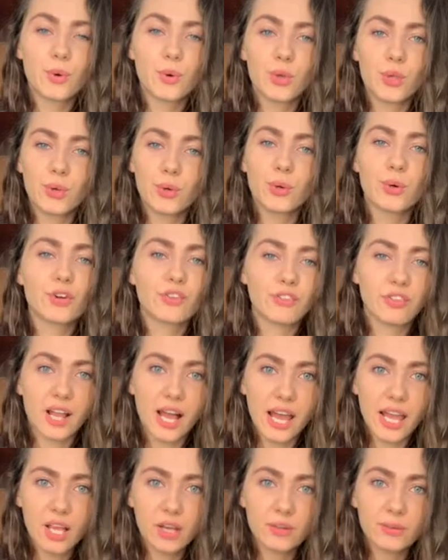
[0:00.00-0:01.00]
you are
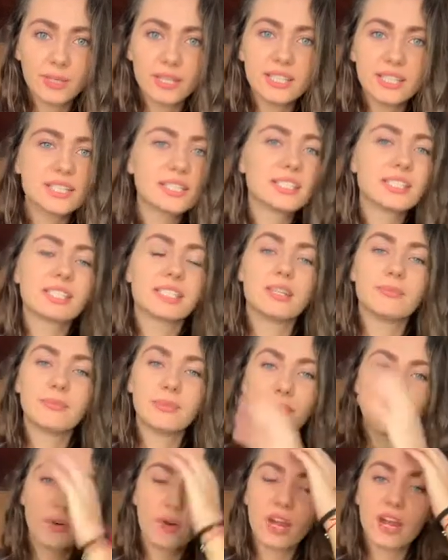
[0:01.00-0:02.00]
flying with.
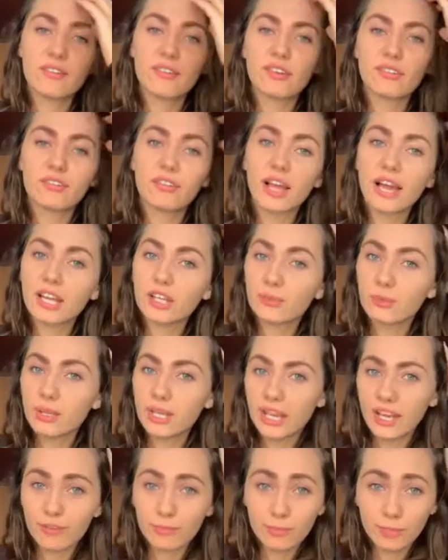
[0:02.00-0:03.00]
Before every flight we
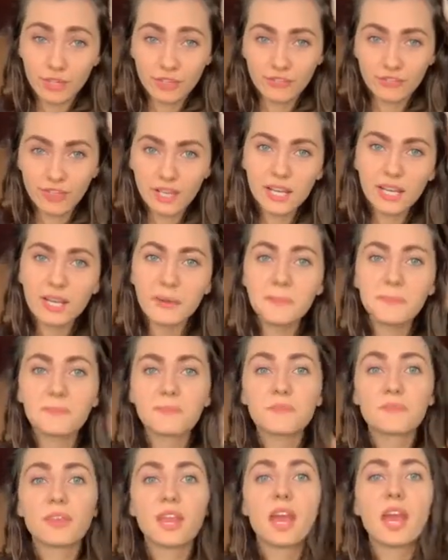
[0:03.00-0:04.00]
have briefing,
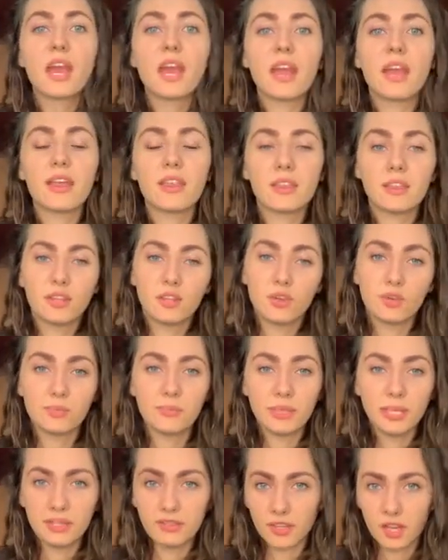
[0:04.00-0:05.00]
and you
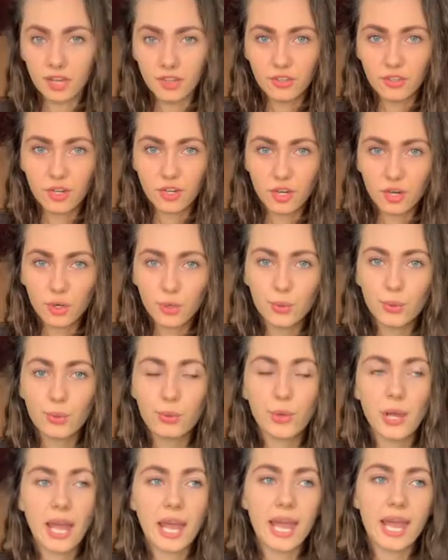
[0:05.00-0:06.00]
meet other
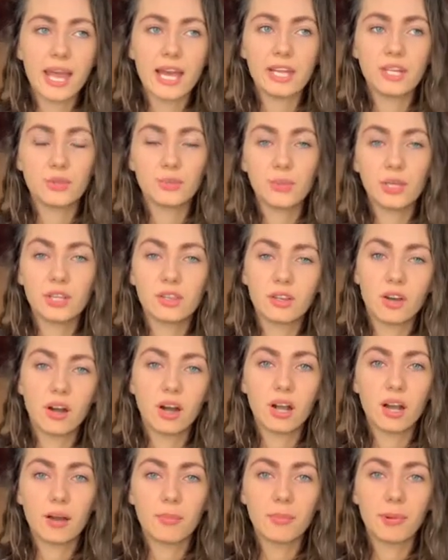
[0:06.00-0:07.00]
crew, and we
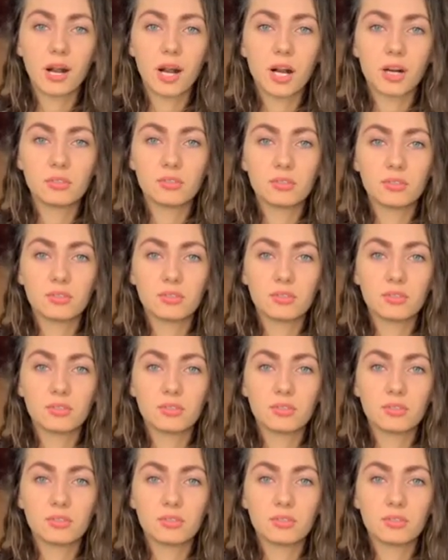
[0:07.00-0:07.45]
talk about